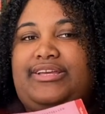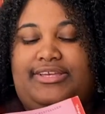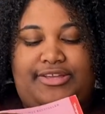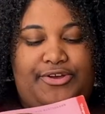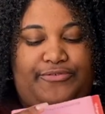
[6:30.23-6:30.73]

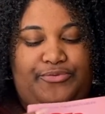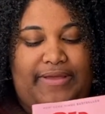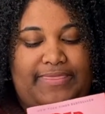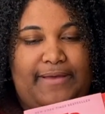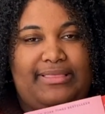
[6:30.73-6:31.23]
you know, if you
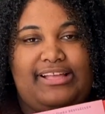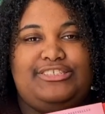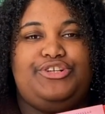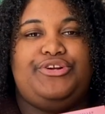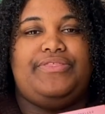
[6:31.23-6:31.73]
read them, let us
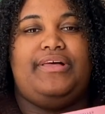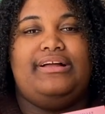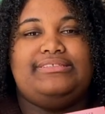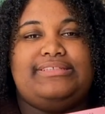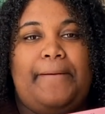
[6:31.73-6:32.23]
know your
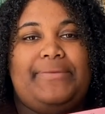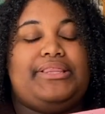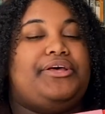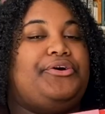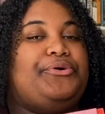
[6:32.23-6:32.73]
thoughts down
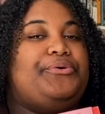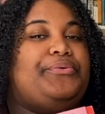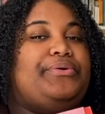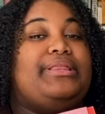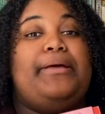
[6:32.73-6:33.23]
below.
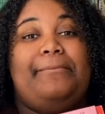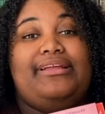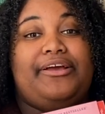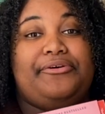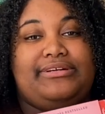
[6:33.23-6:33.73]
Well, let me
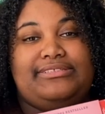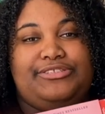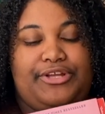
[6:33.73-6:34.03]
know, because, you